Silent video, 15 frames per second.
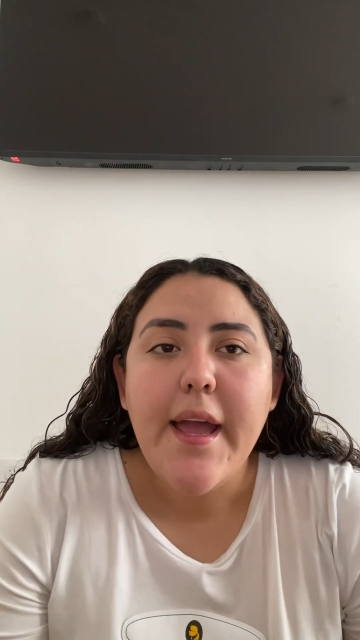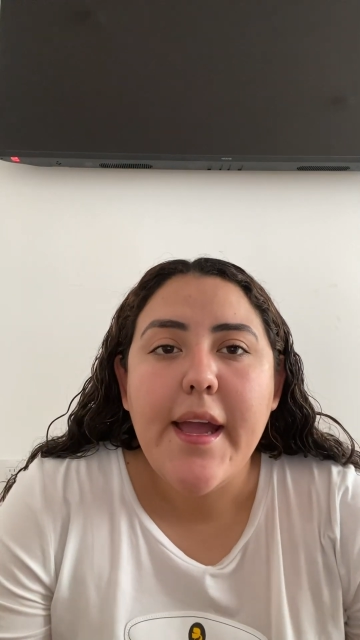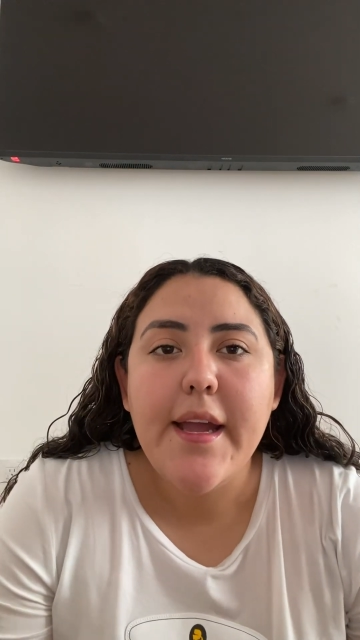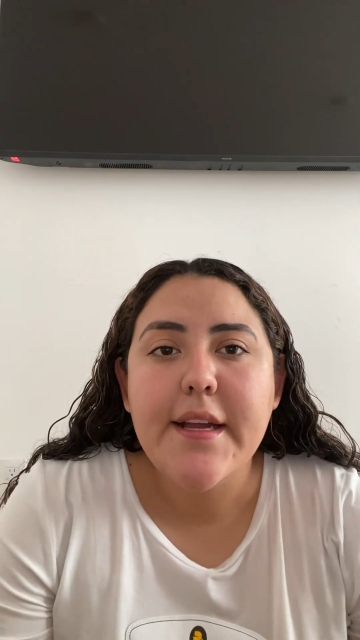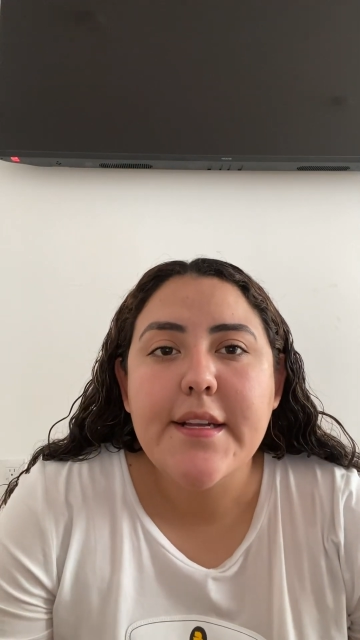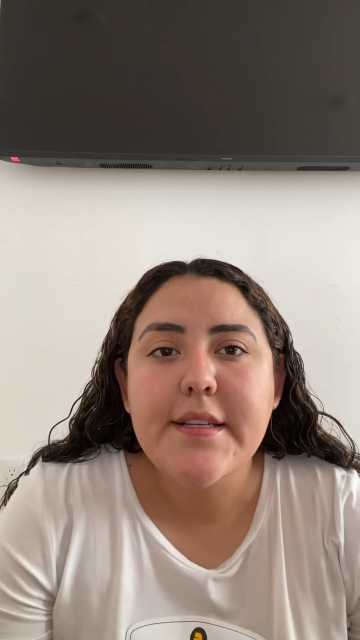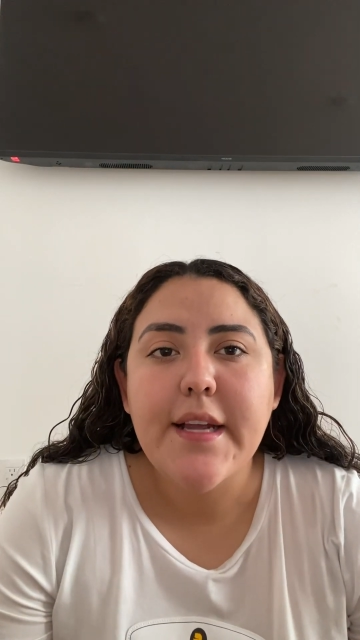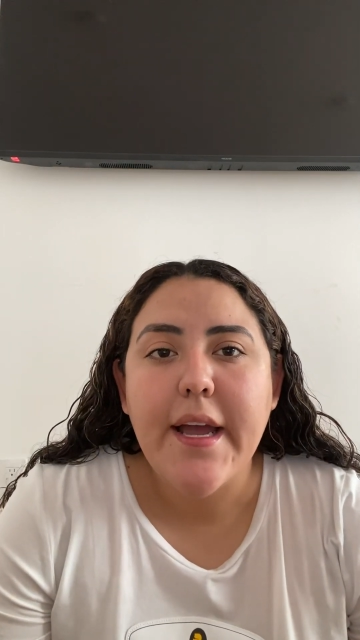
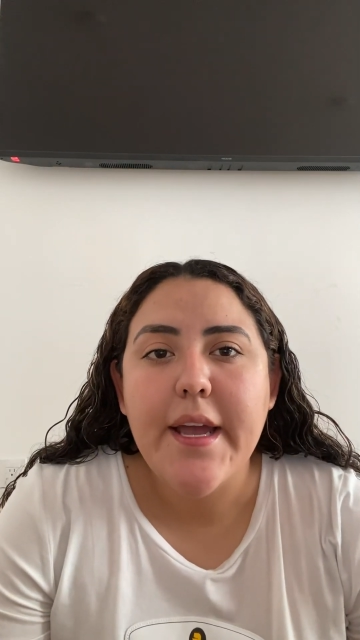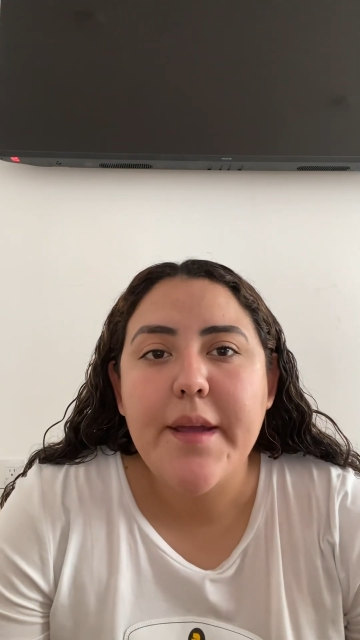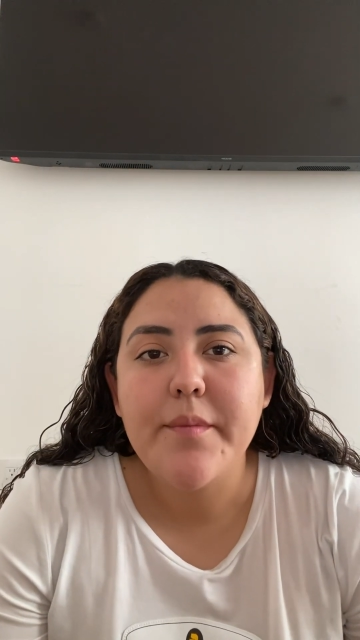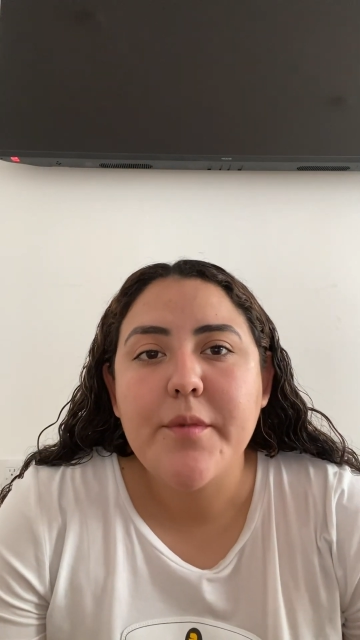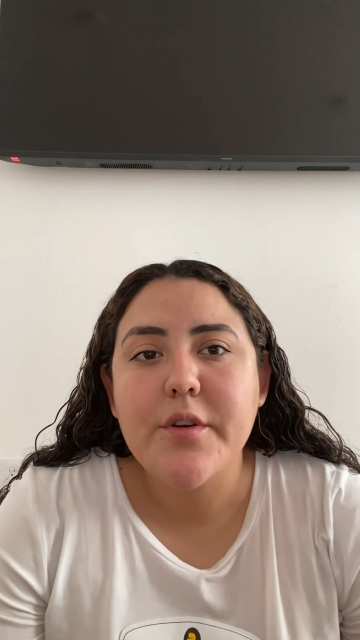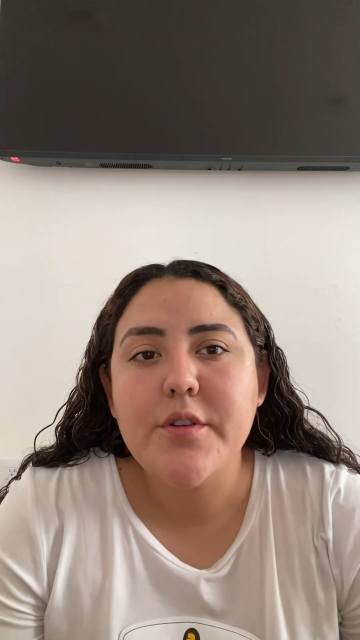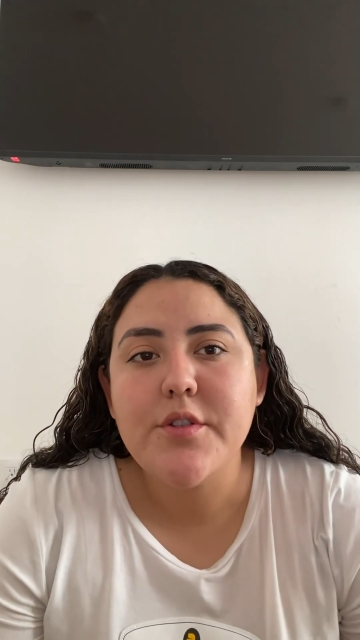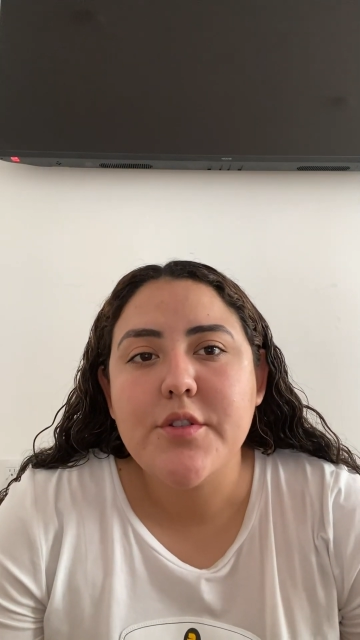and I
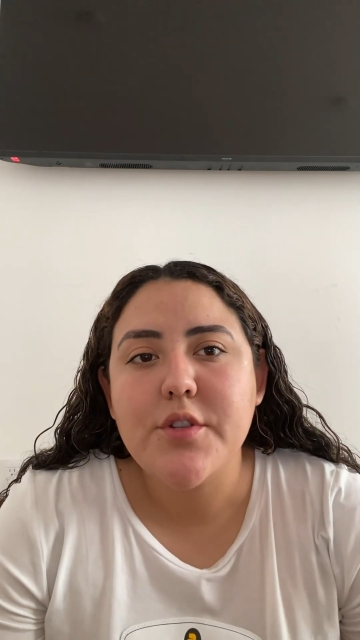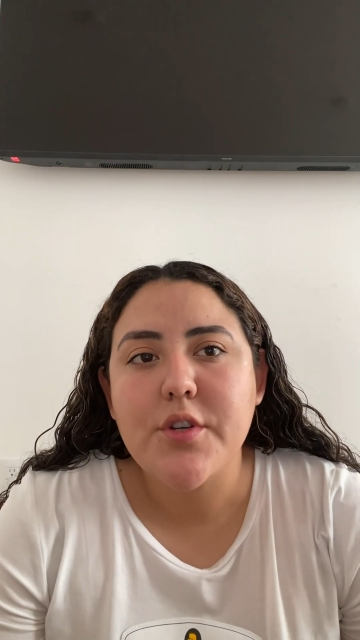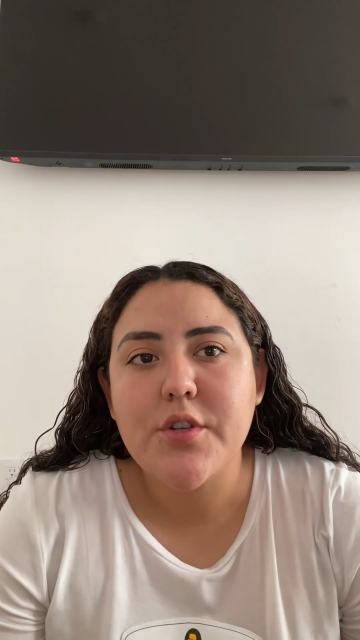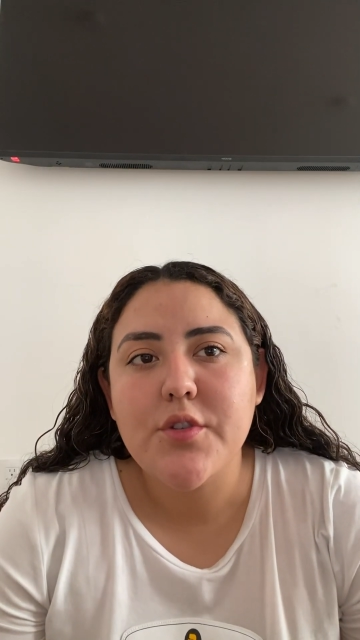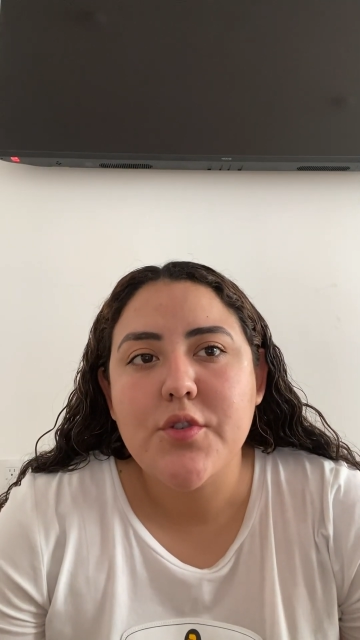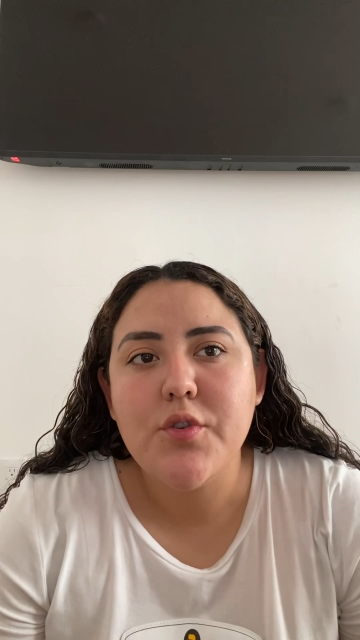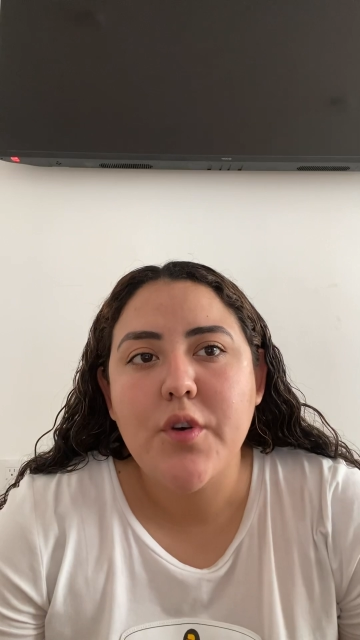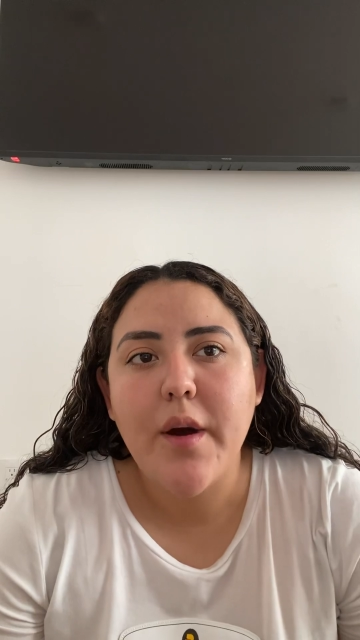am going to talk
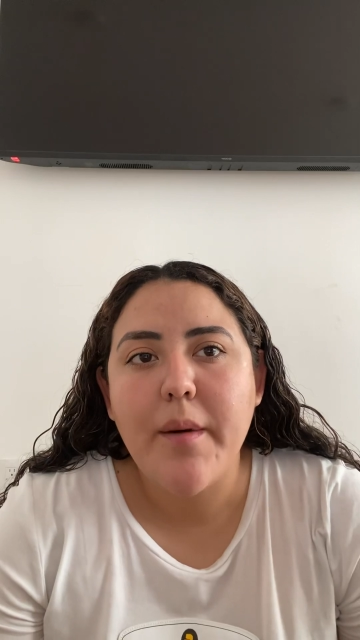to you